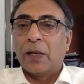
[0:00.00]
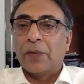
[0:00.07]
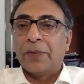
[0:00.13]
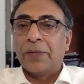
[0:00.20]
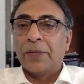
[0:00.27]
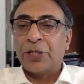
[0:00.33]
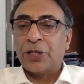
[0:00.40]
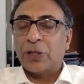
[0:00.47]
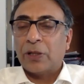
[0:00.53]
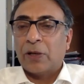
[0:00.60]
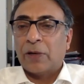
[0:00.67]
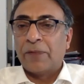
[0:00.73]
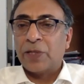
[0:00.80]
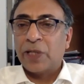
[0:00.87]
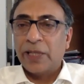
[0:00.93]
which
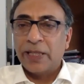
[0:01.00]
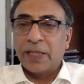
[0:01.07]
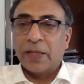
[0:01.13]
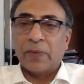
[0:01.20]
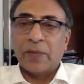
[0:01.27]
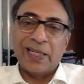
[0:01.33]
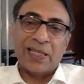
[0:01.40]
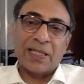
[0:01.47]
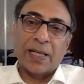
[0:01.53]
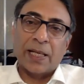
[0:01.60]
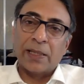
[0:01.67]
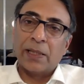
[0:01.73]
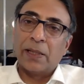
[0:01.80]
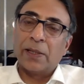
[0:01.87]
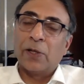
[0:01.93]
obviously is a very
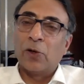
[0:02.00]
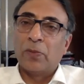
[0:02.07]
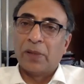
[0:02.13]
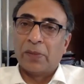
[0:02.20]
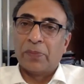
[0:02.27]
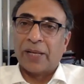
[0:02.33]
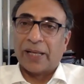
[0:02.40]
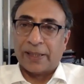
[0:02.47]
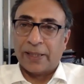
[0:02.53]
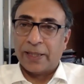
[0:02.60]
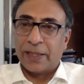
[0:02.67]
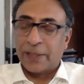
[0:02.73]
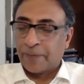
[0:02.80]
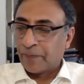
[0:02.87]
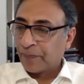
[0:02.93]
standard global
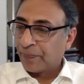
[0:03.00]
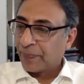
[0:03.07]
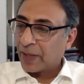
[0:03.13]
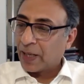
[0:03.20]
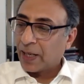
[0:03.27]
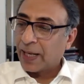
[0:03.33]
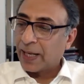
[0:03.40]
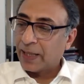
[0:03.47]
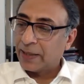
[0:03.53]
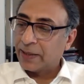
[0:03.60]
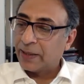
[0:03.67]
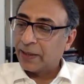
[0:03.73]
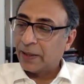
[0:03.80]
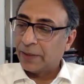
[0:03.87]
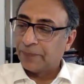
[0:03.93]
practice
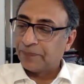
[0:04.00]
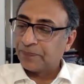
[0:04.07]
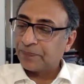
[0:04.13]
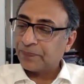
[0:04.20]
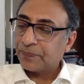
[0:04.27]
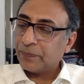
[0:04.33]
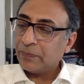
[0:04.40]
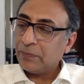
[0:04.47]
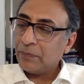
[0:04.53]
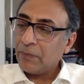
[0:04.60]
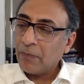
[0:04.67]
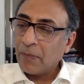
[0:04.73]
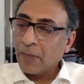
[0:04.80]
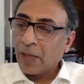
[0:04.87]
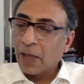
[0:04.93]
and
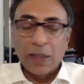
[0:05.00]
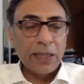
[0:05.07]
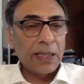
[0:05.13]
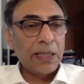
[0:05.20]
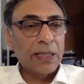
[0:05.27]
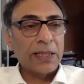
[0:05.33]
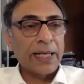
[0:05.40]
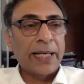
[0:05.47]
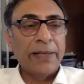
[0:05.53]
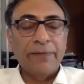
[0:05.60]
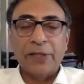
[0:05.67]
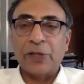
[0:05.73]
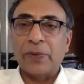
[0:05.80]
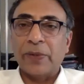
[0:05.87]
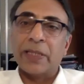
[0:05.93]
is any
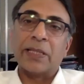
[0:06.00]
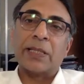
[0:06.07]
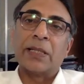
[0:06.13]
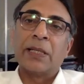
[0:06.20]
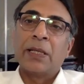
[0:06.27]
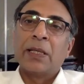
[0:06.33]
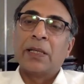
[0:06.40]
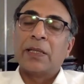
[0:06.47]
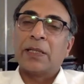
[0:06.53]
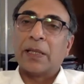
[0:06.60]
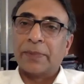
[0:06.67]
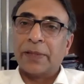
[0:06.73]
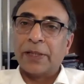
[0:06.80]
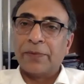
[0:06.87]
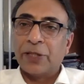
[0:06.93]
which ways
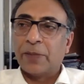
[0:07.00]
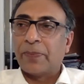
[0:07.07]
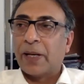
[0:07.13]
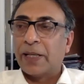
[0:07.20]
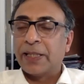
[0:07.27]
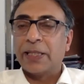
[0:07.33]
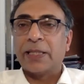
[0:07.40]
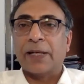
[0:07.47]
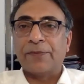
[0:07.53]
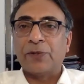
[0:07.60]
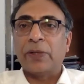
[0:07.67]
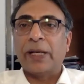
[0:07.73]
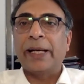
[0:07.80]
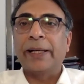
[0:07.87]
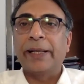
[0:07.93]
something which the parties have
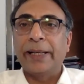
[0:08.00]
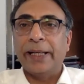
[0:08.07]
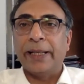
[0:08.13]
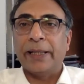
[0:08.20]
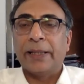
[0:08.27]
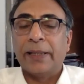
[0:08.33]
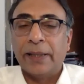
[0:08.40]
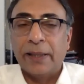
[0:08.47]
to agree